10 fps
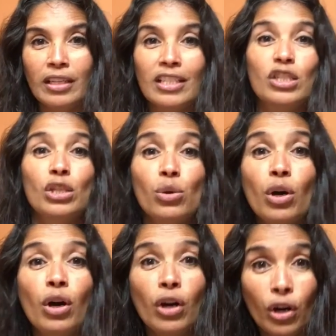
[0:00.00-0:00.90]
it so
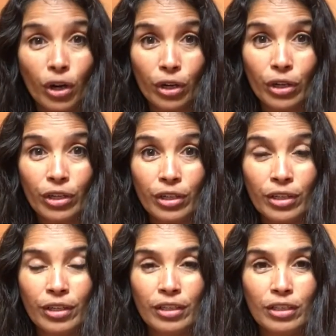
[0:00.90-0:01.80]
hard
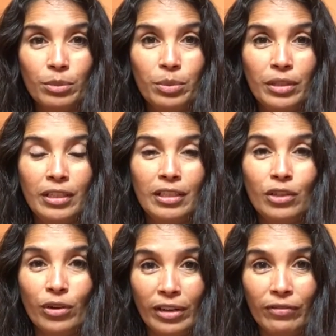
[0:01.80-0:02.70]
to be
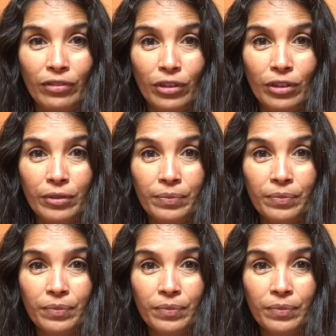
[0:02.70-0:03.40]
grateful,